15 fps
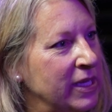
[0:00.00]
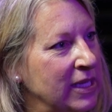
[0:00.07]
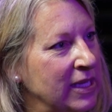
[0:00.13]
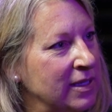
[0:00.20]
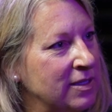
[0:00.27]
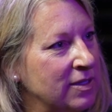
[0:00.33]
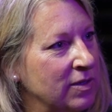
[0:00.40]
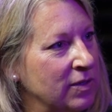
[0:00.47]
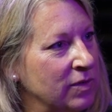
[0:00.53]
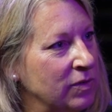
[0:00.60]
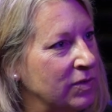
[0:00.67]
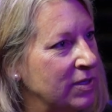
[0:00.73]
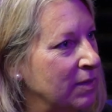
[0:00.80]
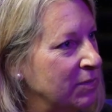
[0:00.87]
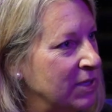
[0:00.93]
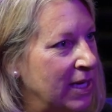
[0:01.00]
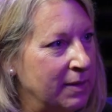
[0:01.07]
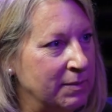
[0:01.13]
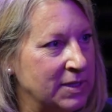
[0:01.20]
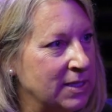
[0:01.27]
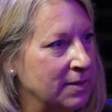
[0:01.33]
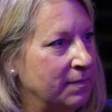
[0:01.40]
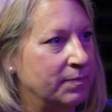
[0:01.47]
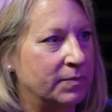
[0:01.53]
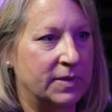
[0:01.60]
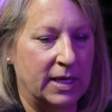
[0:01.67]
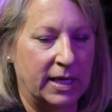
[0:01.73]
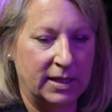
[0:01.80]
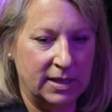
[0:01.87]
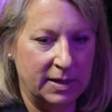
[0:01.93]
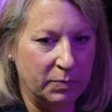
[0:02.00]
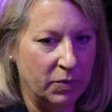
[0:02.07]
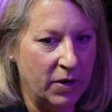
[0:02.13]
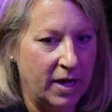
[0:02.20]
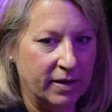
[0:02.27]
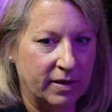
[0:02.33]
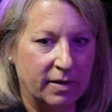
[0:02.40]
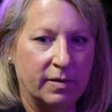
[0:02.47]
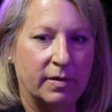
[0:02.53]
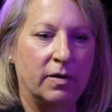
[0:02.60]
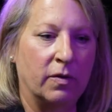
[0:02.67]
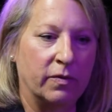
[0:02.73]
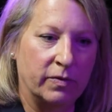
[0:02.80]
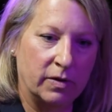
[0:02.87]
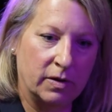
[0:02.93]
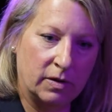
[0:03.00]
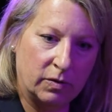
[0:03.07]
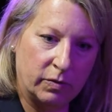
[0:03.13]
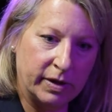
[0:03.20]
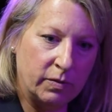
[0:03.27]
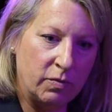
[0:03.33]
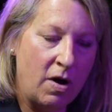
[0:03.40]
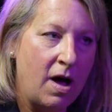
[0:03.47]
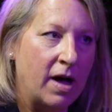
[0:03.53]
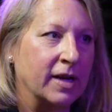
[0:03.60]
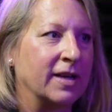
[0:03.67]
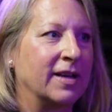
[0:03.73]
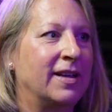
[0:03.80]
need to sometimes take a deep breath, go for a quick walk,